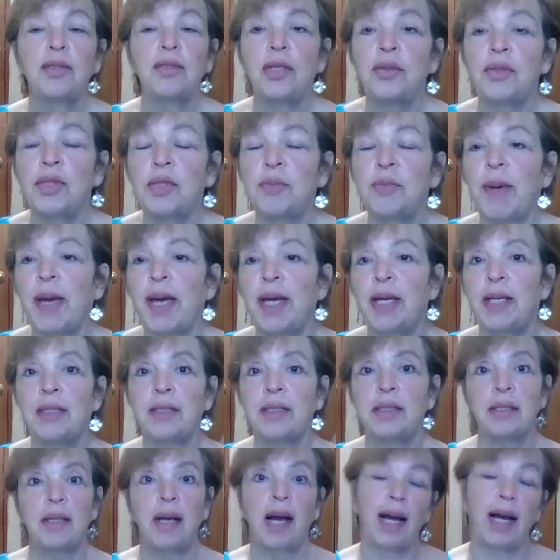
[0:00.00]
two
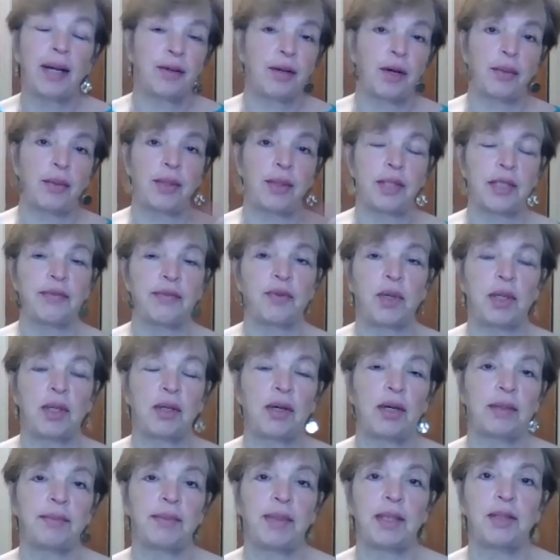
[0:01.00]
spades, I know what his four
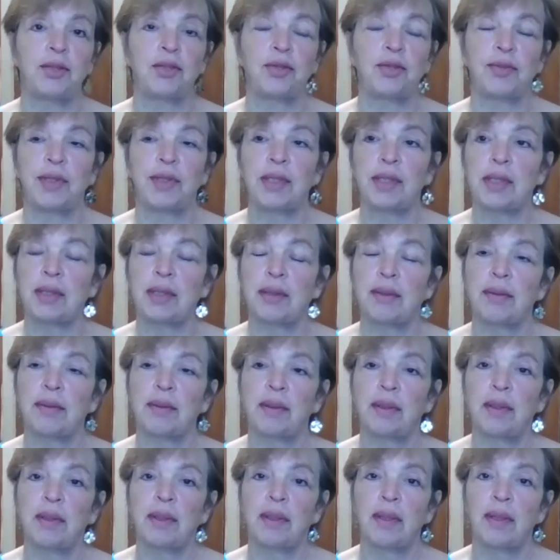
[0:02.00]
card major is.
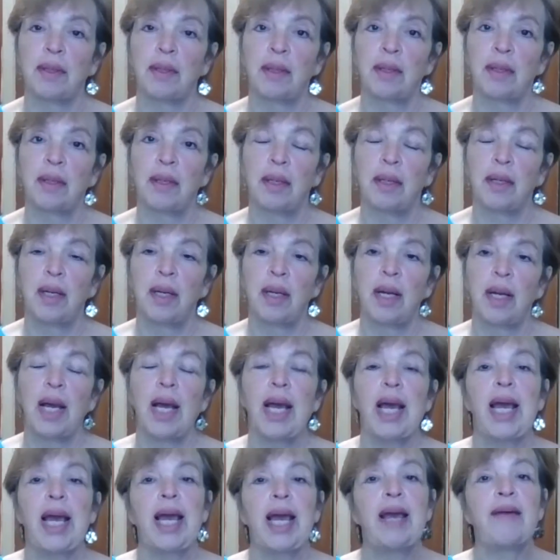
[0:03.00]
Mm -hmm.
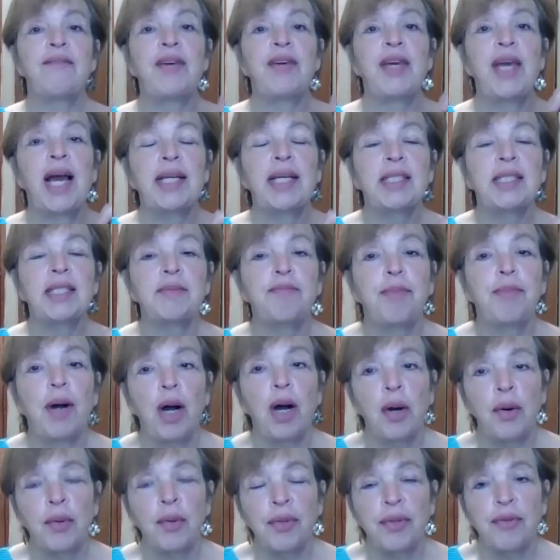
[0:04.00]
If he has
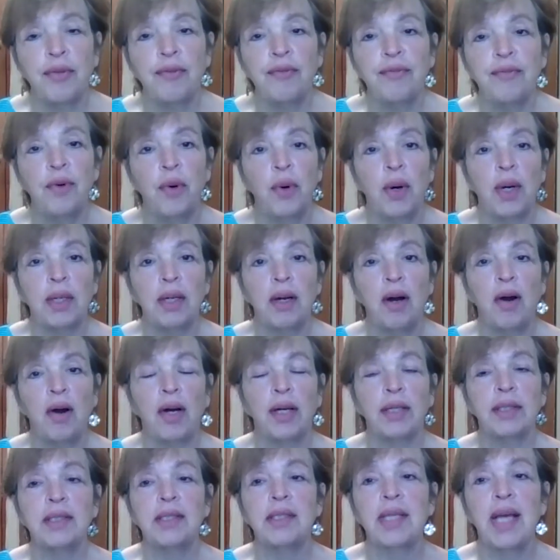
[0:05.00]
both four
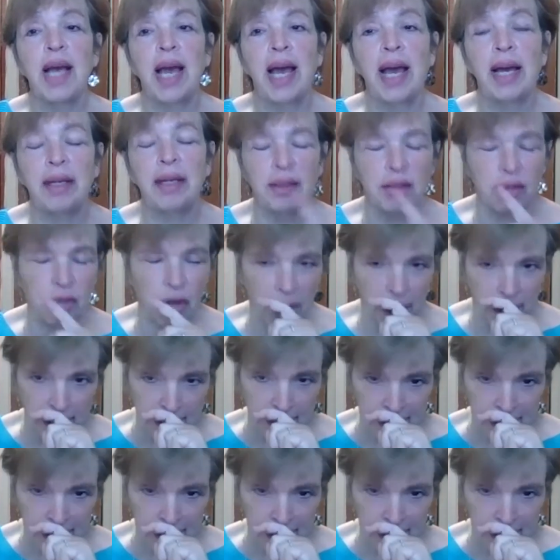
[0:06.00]
cards, sorry,